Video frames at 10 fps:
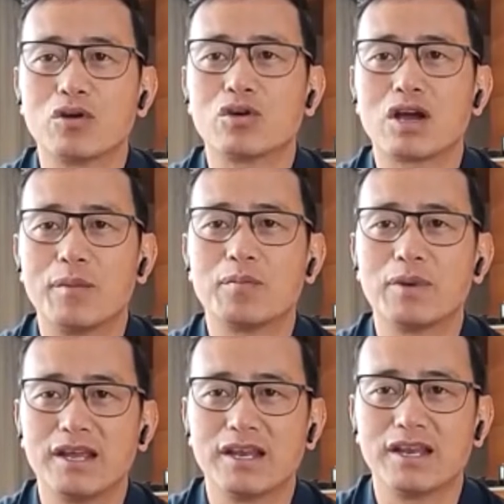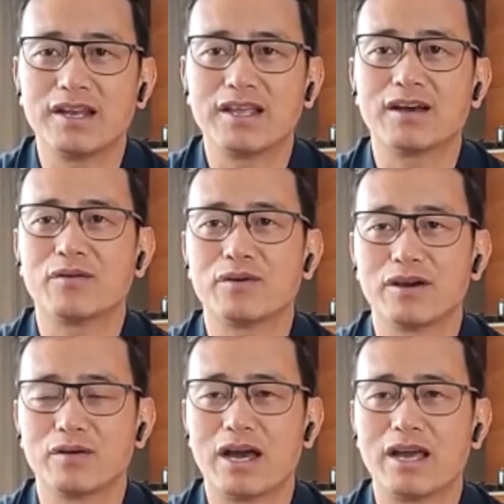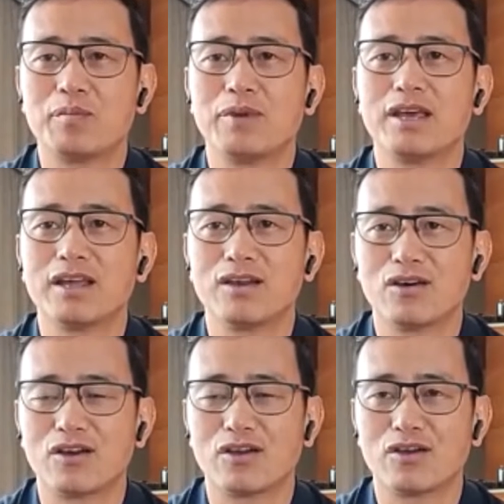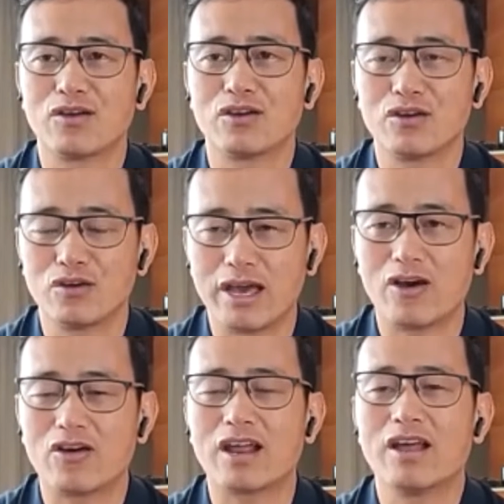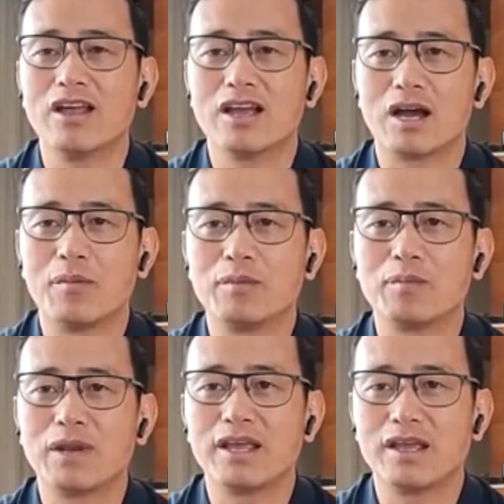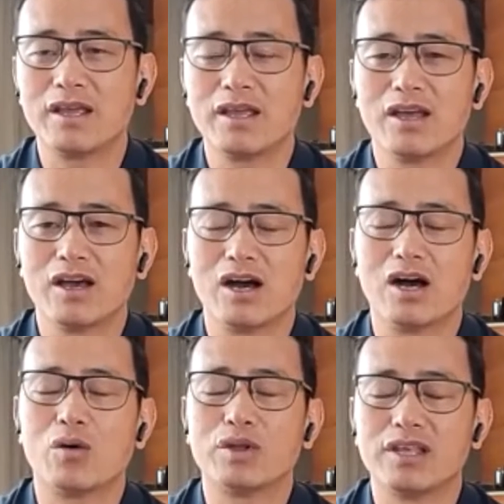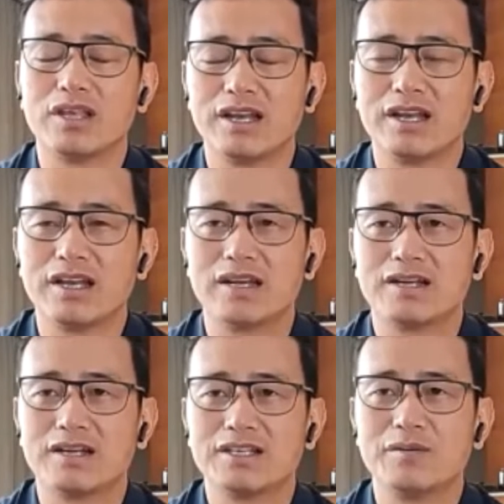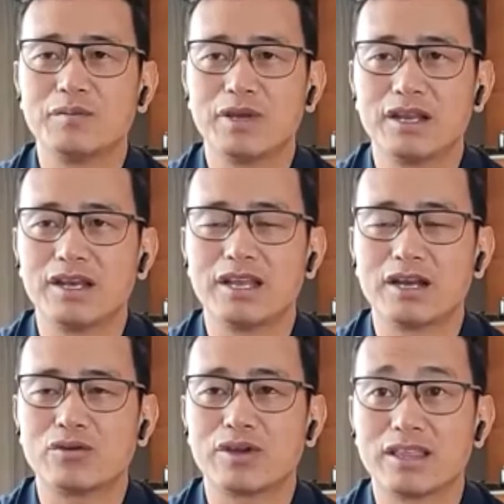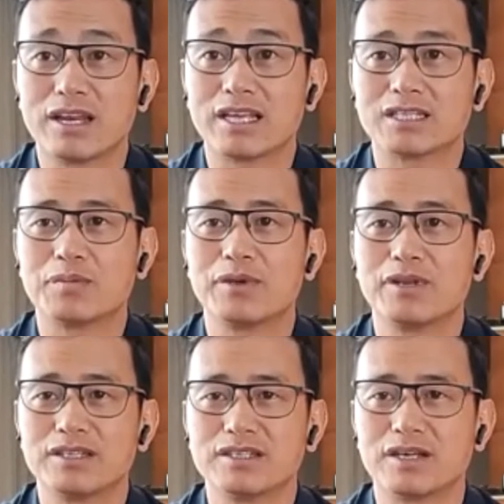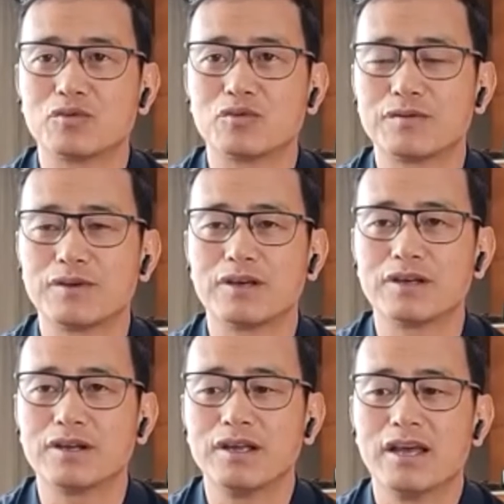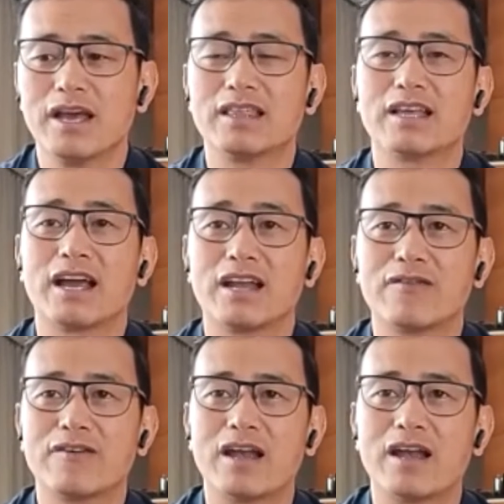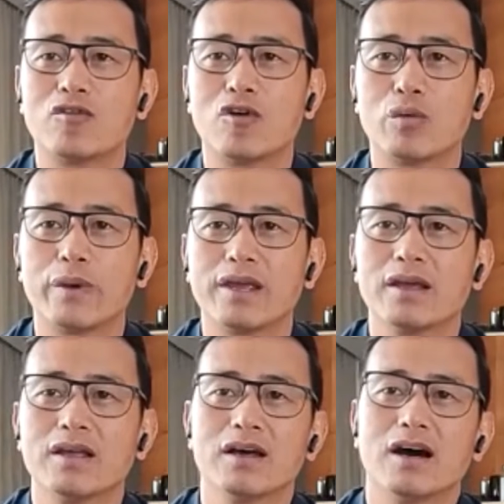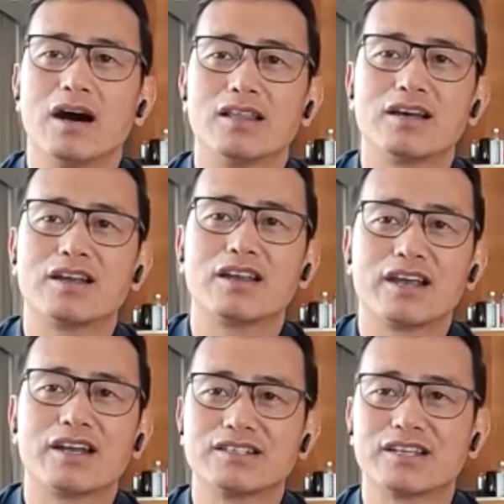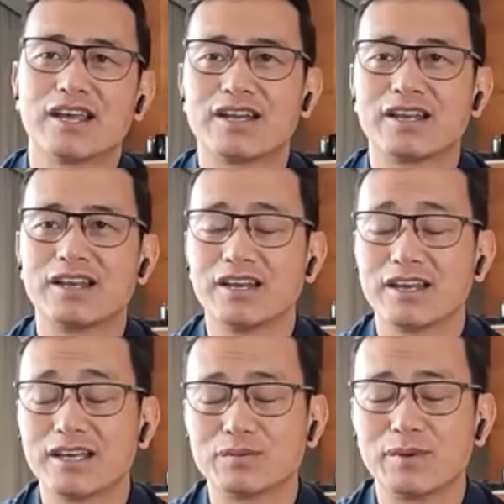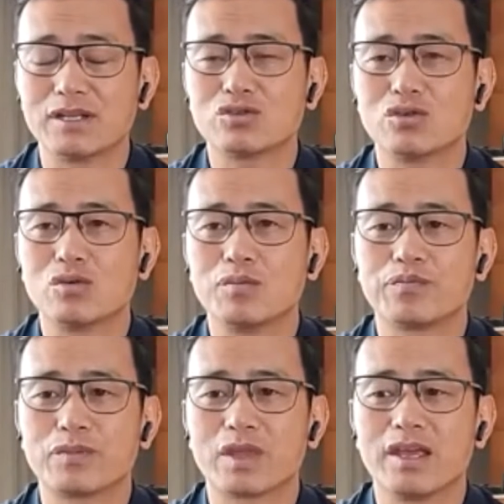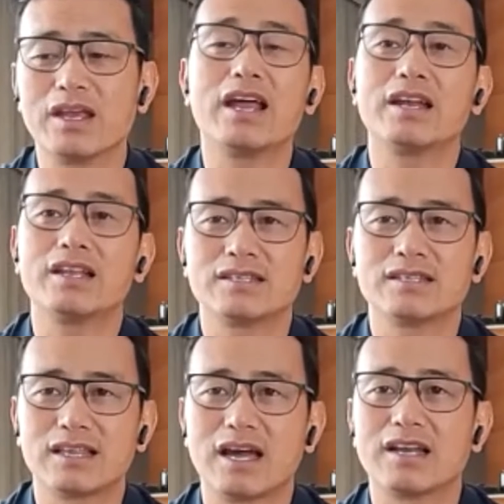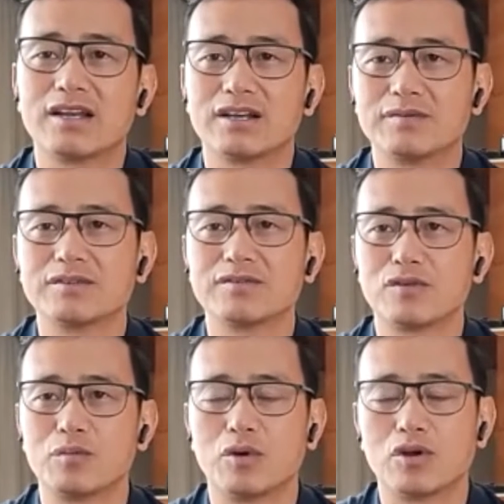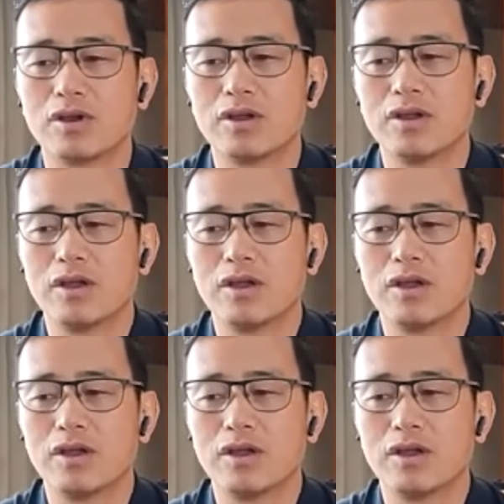want to come and play in India, IPL, or or come and play with the Indian team in India to get that experience, atmosphere, and the kind of fan following other cricketers get in India as well. So England is like that in terms of football.